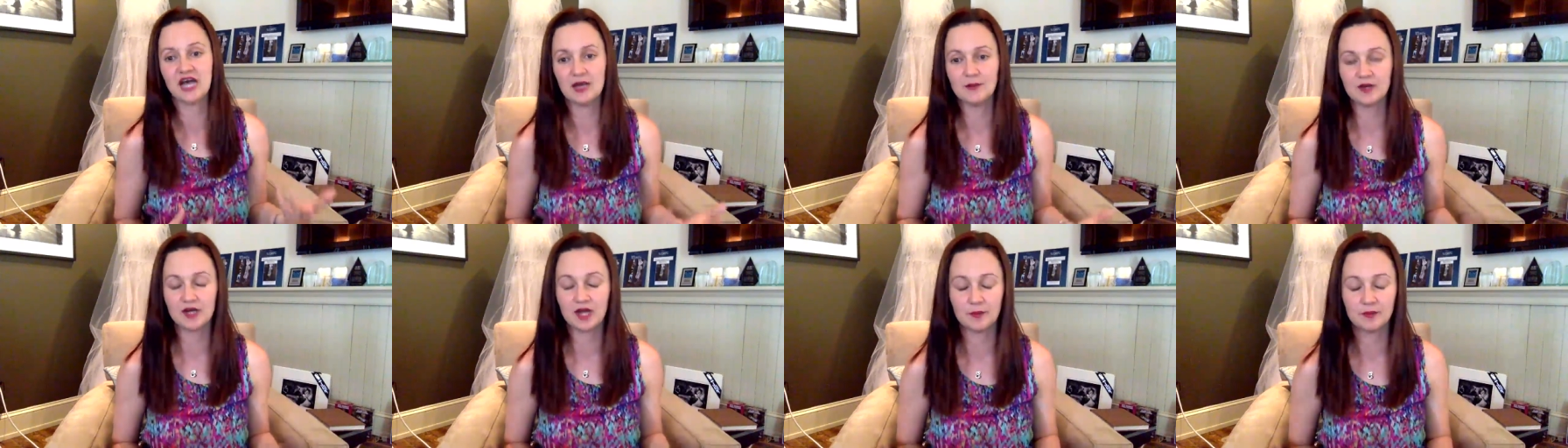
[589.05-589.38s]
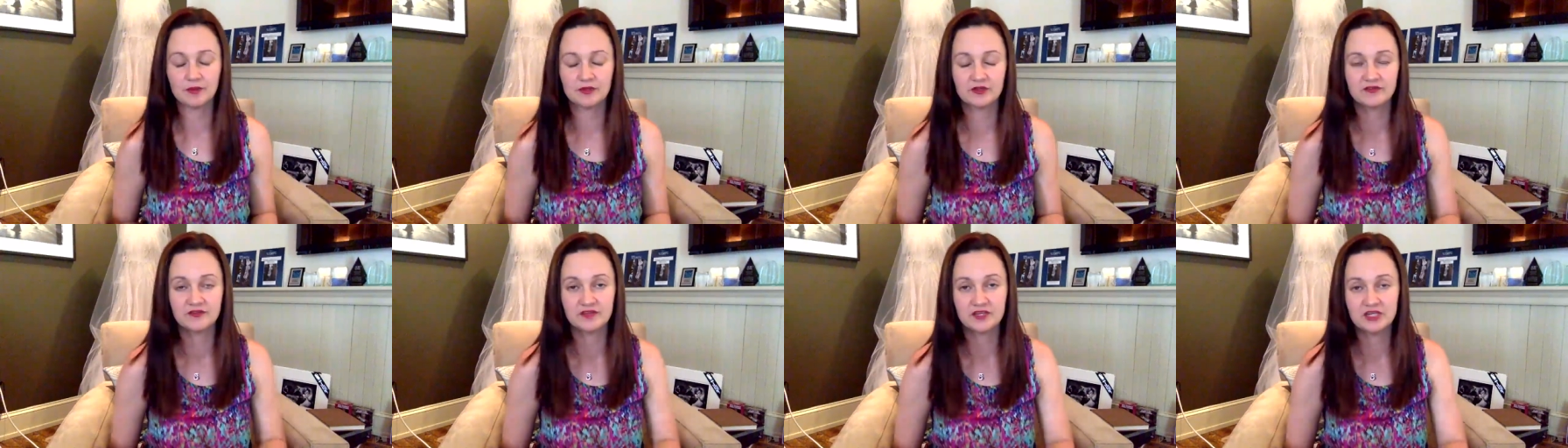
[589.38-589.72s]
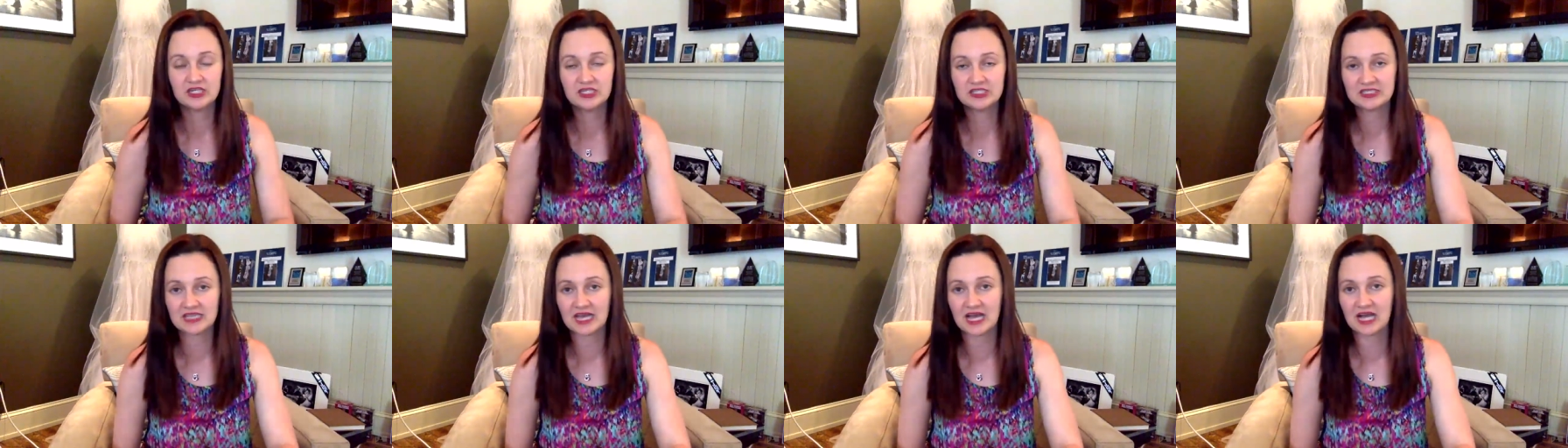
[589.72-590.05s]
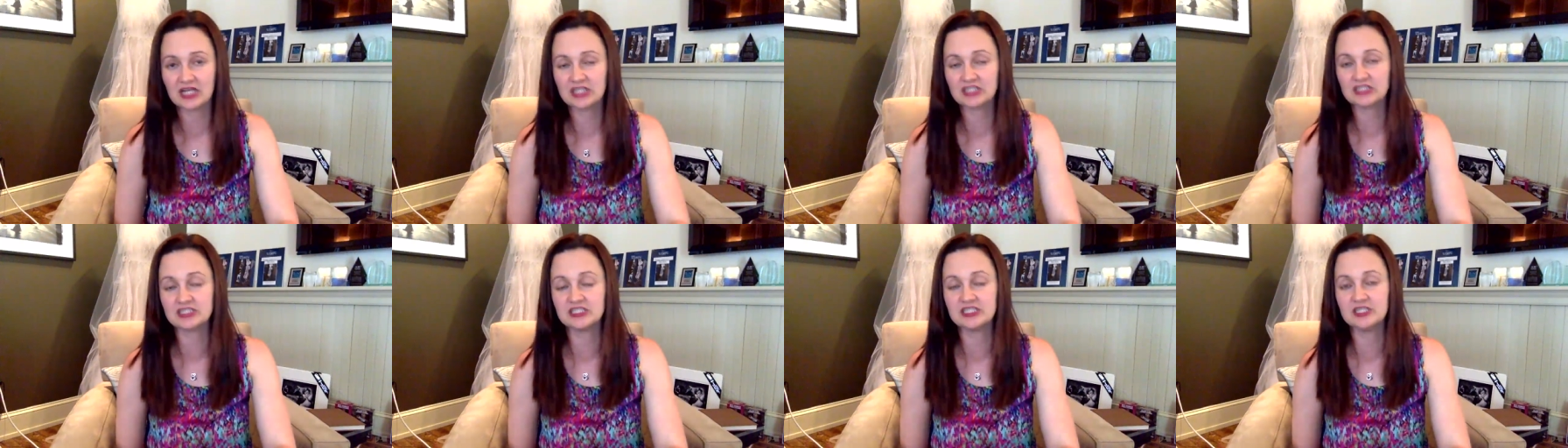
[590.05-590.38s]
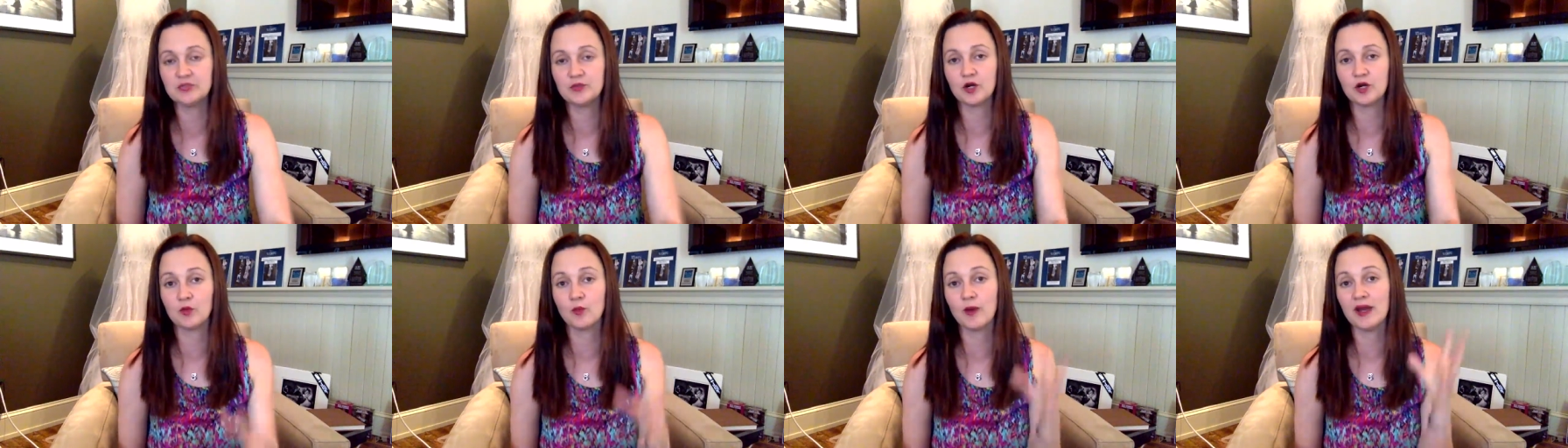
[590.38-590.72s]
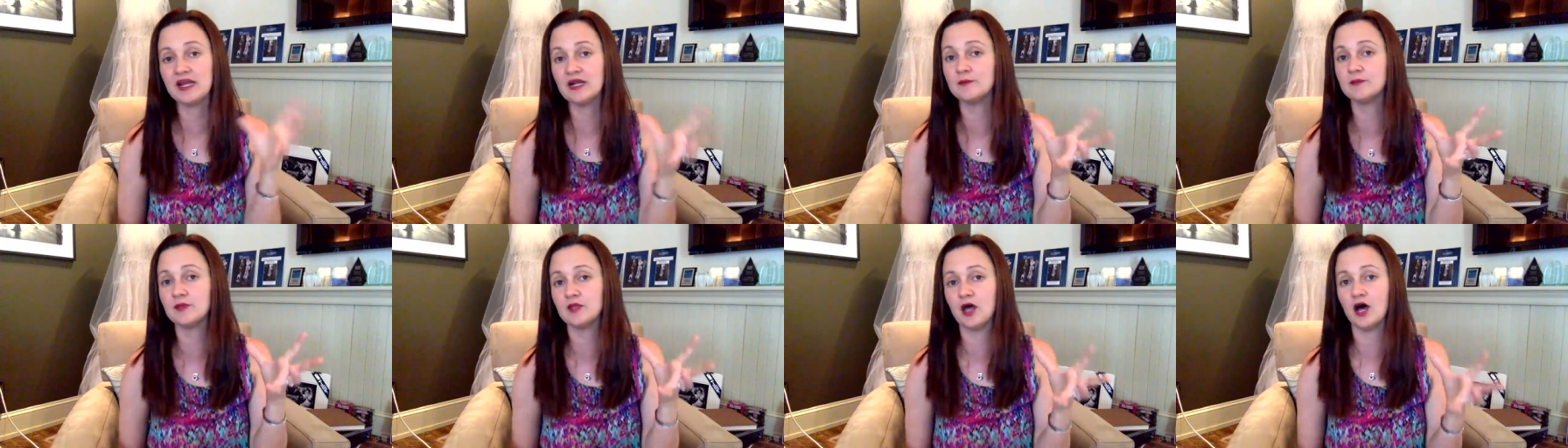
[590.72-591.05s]
a couple of years actually, where wedding
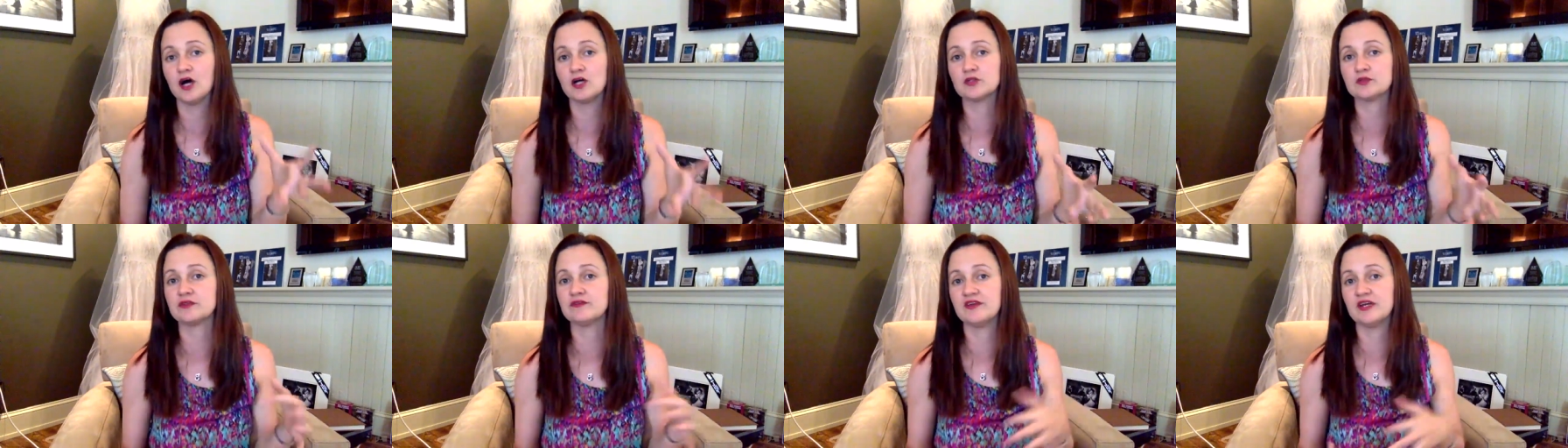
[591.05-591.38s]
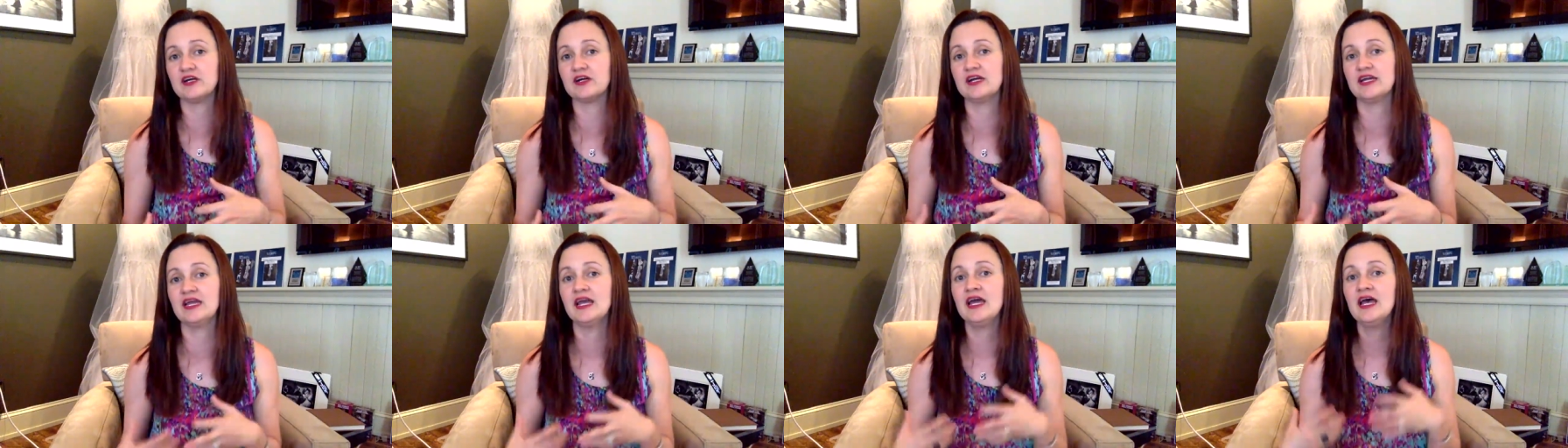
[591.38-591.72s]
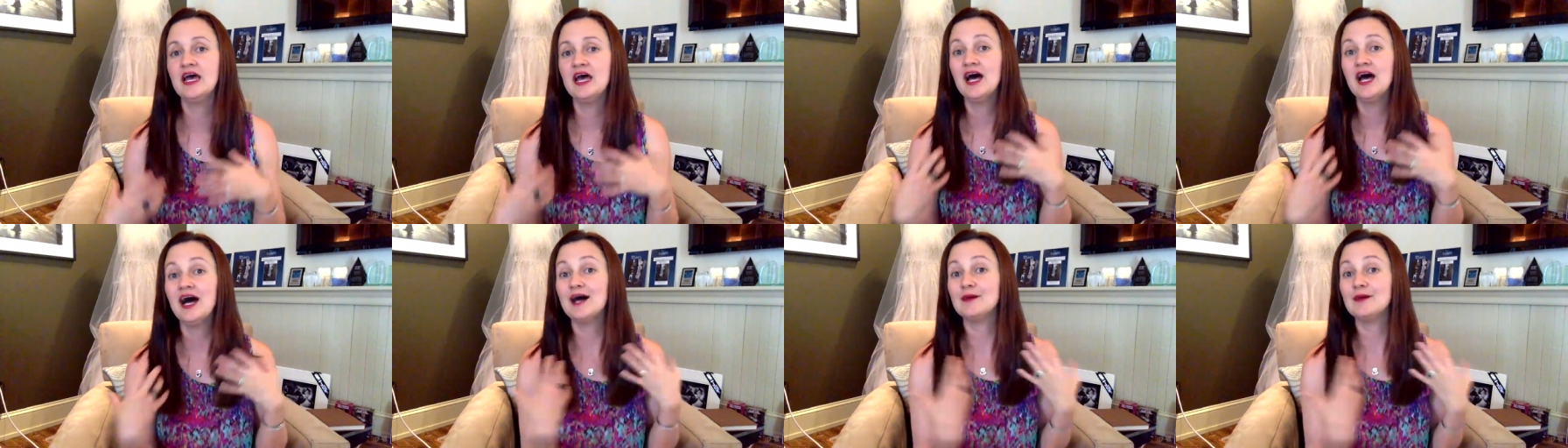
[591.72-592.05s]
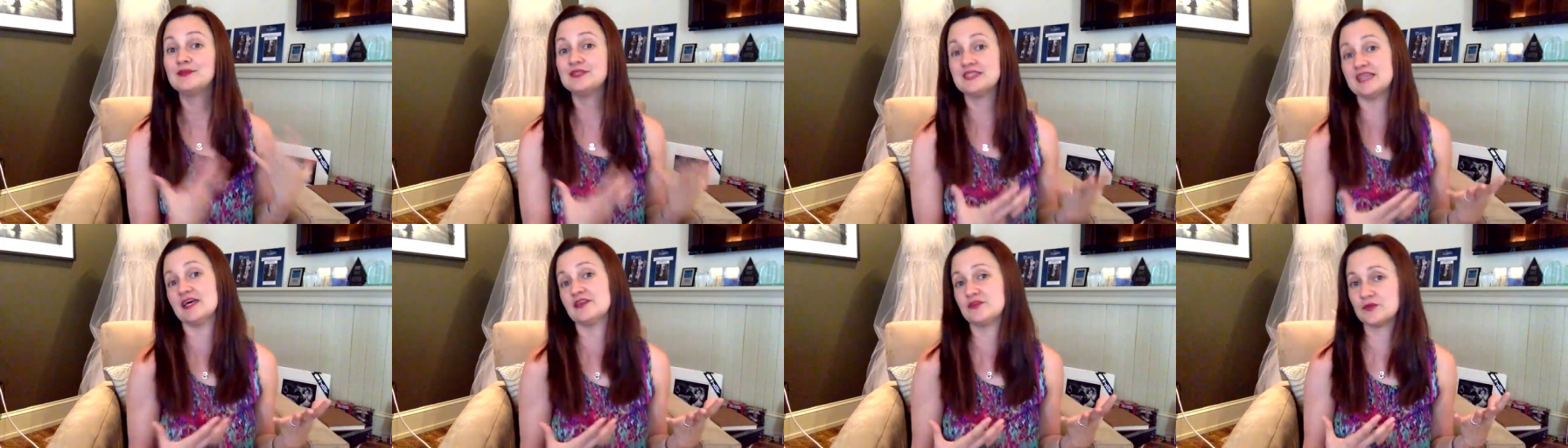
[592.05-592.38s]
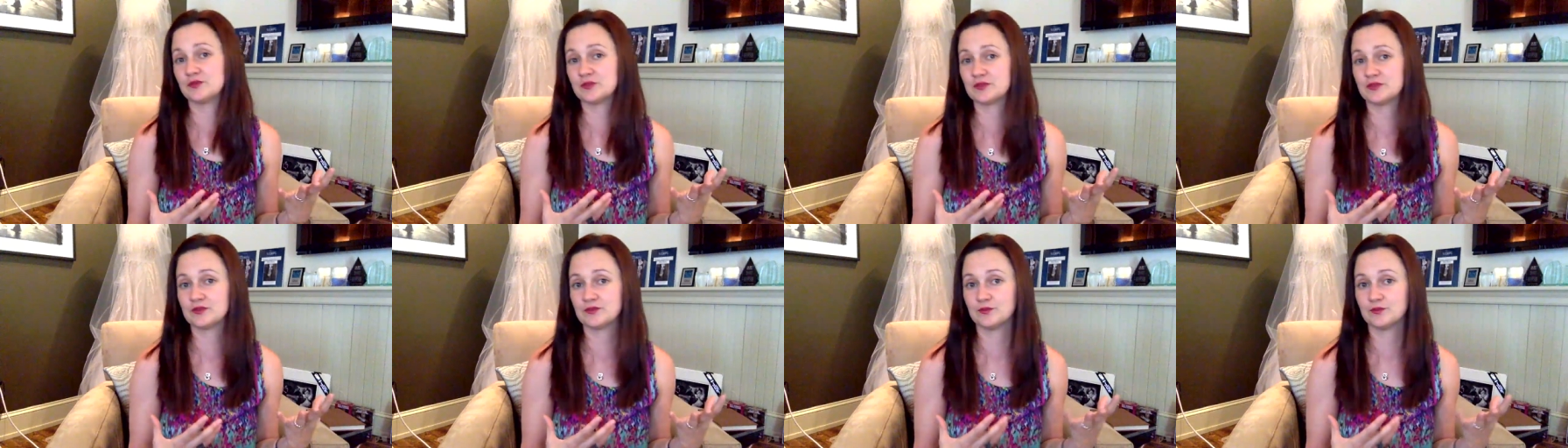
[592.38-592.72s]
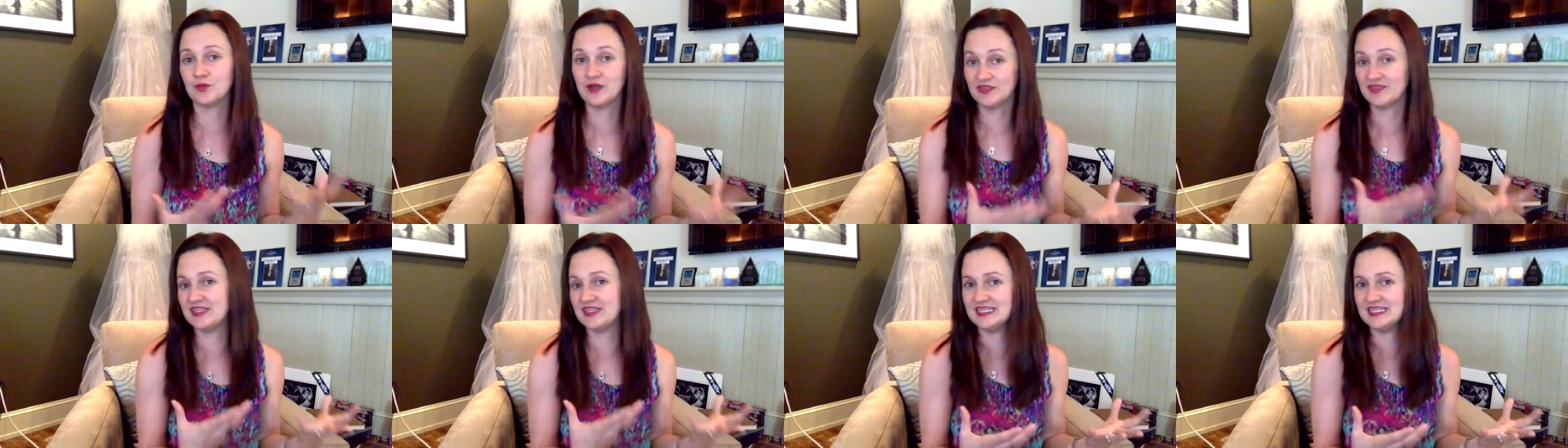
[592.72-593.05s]
blogs were very obsessed
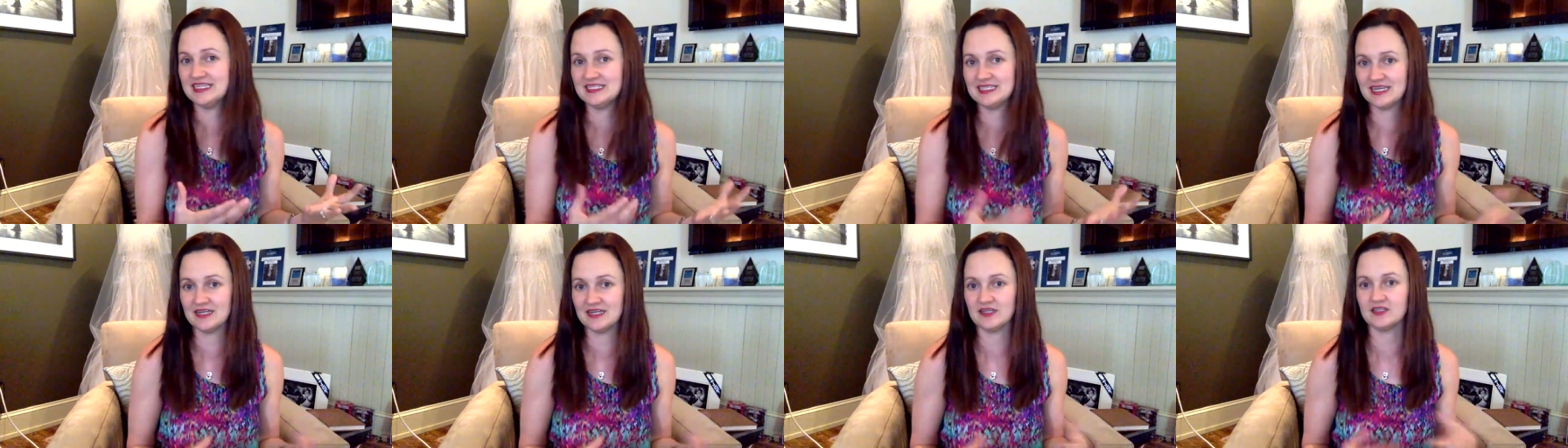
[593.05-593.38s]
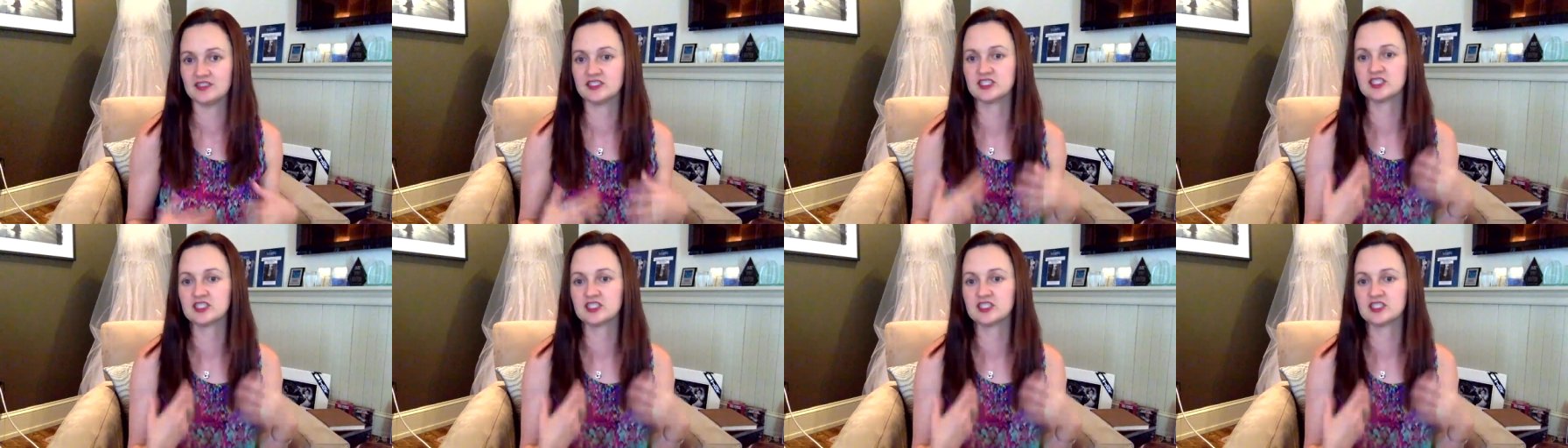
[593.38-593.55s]
with the details,